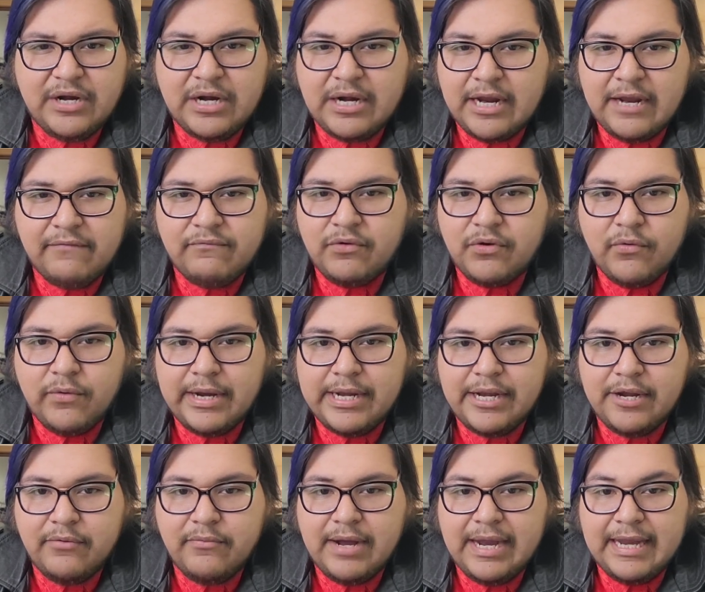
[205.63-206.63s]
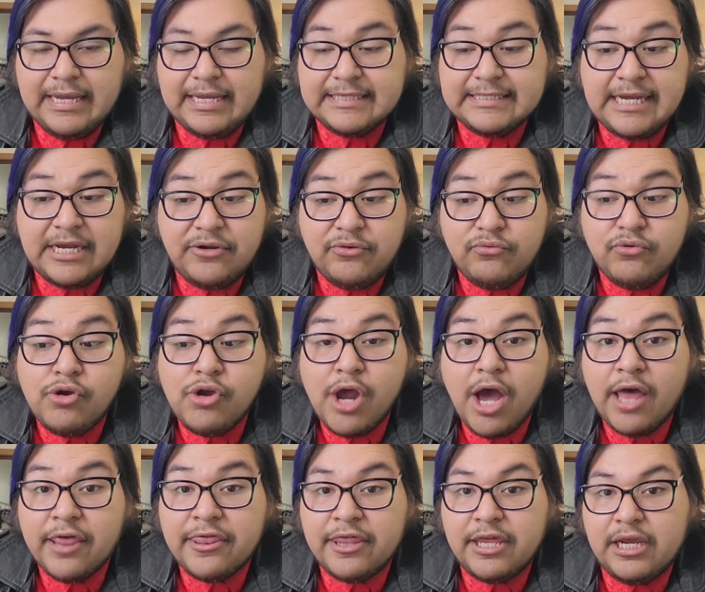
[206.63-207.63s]
and I have no idea why, because I knew
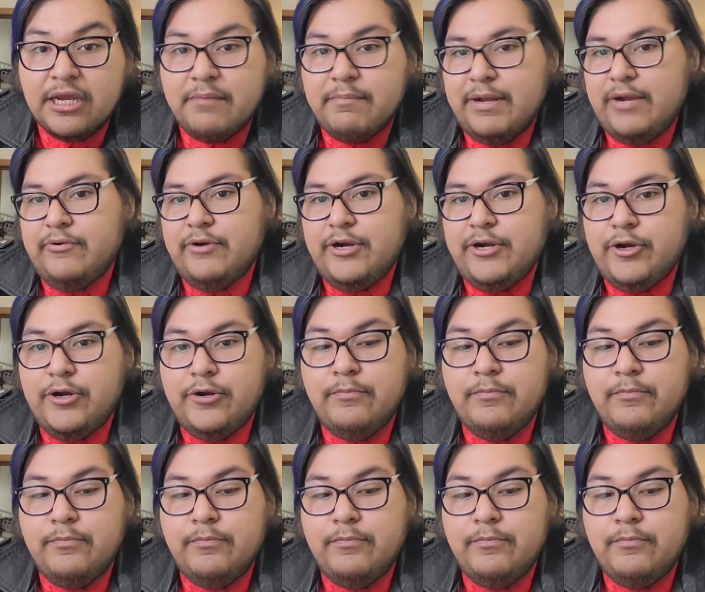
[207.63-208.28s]
nothing about